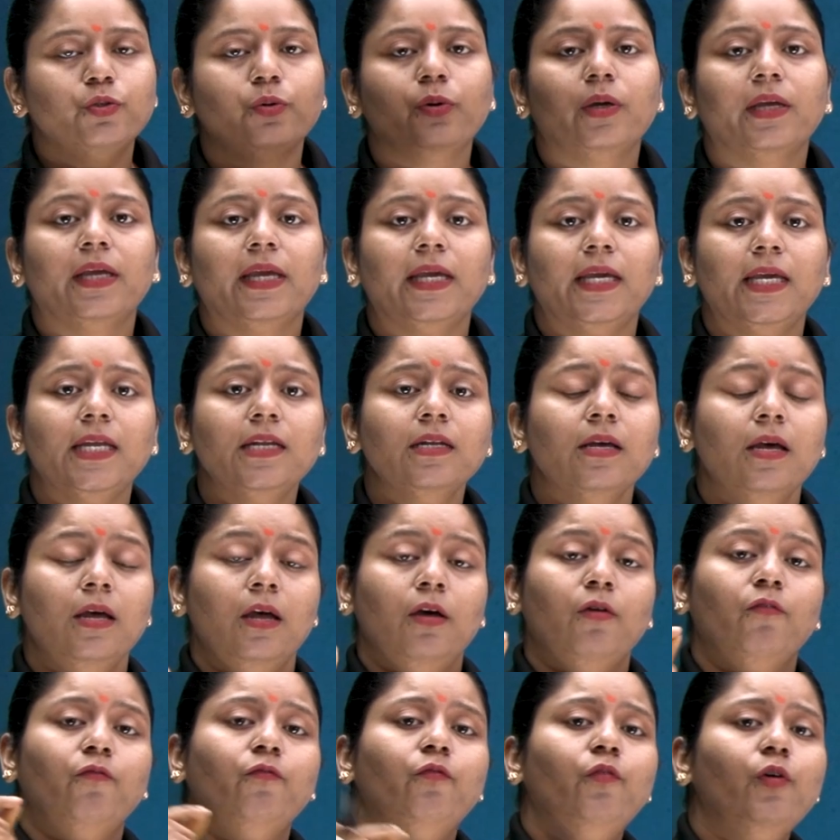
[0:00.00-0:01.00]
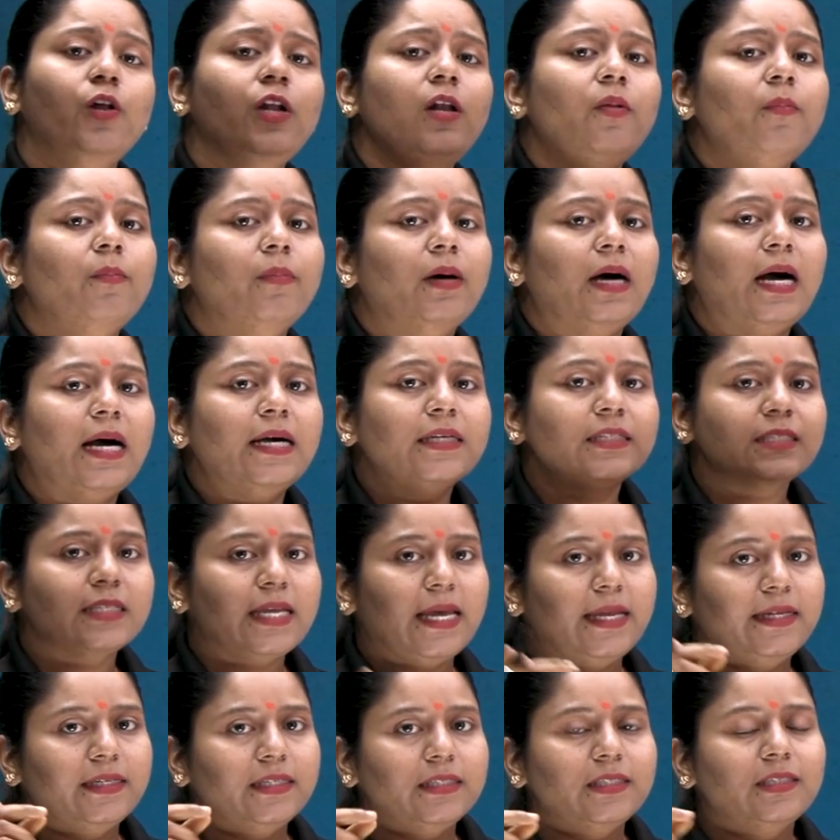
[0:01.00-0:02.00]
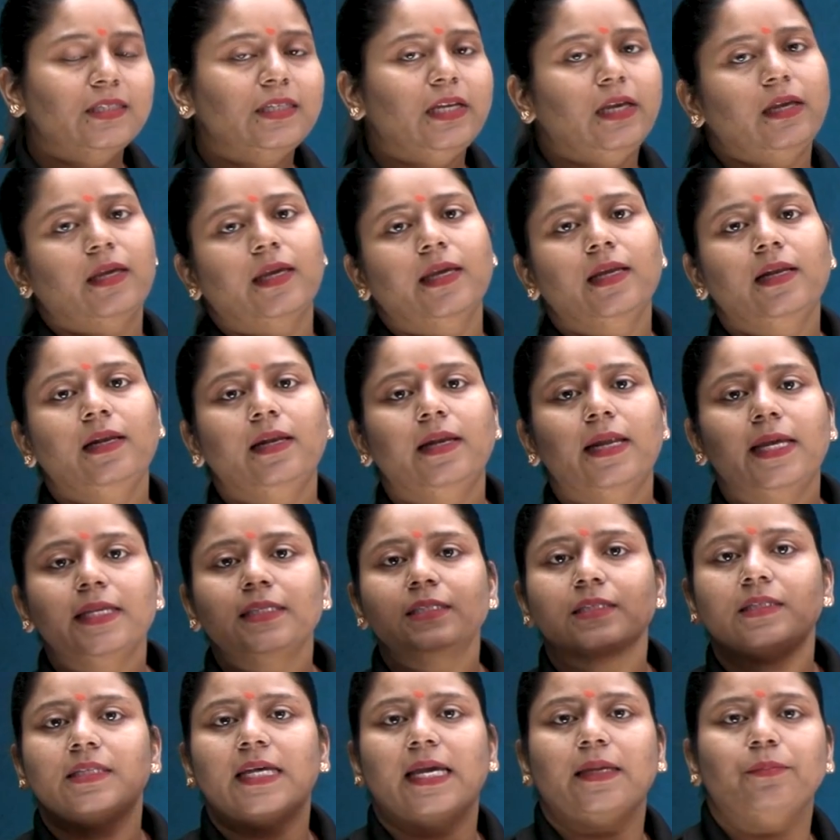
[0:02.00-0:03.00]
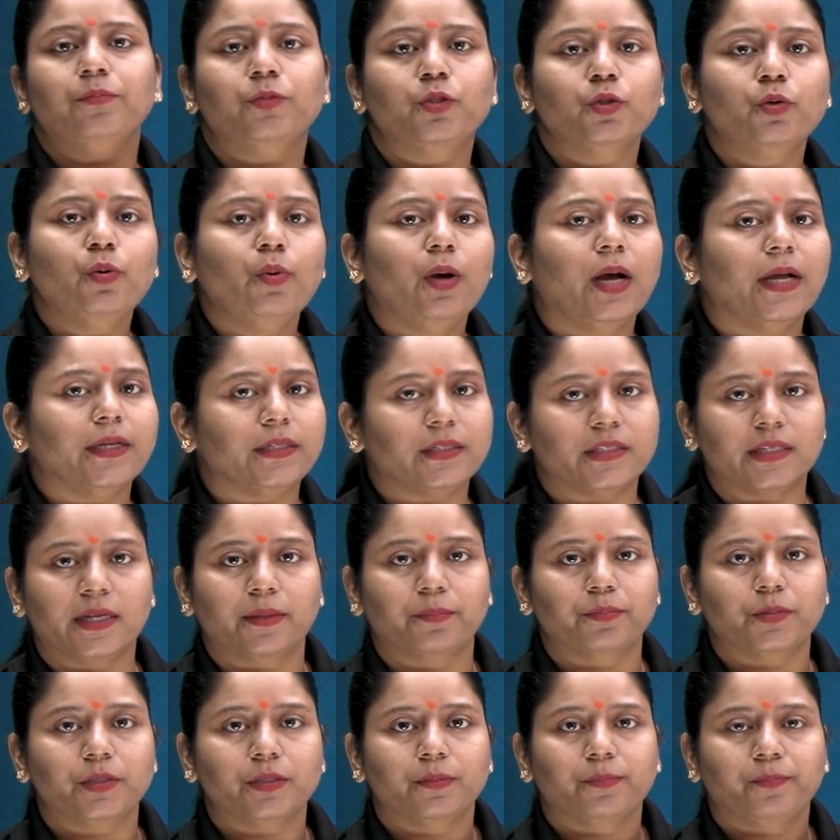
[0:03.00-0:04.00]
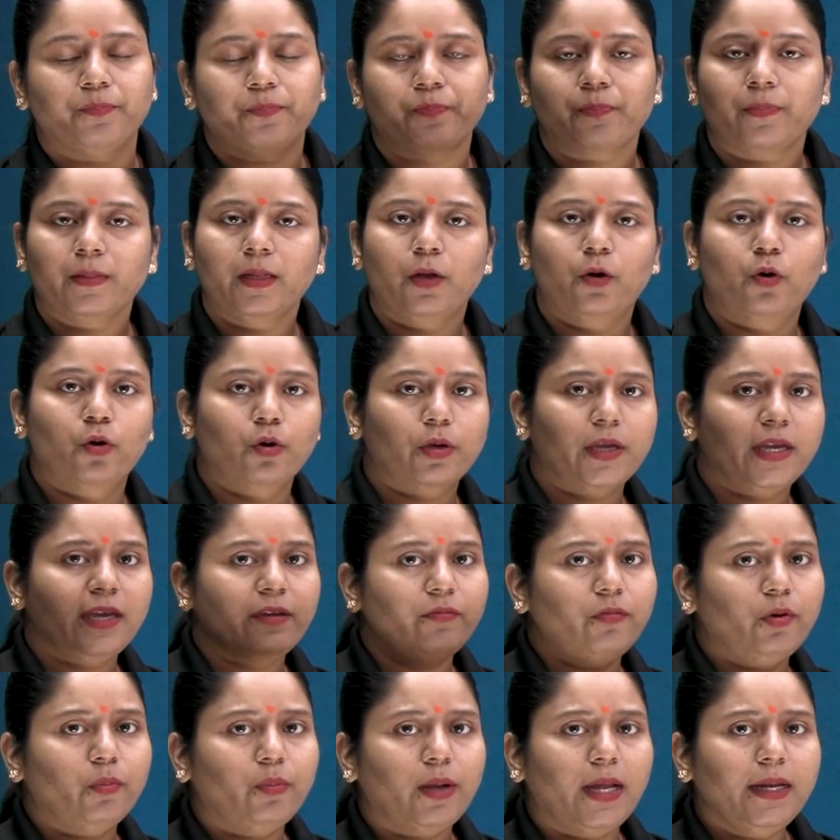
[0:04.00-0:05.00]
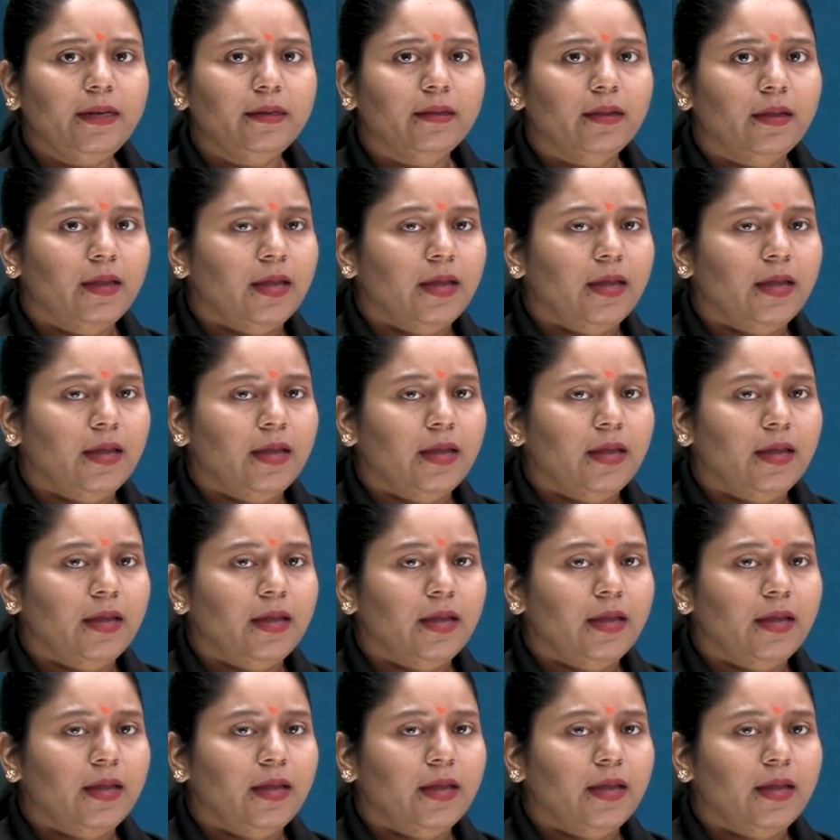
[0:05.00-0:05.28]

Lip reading: to gain full marks and is taking less time to attempt. Okay, everyone.